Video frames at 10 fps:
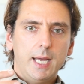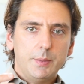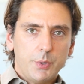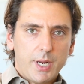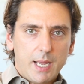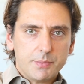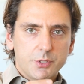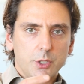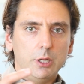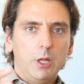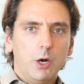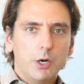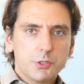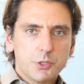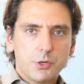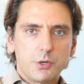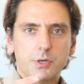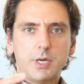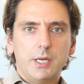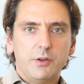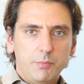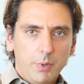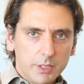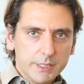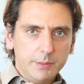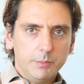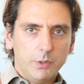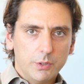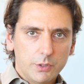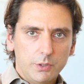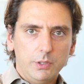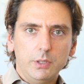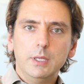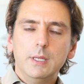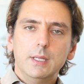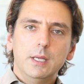and perhaps the larger kind of multimodal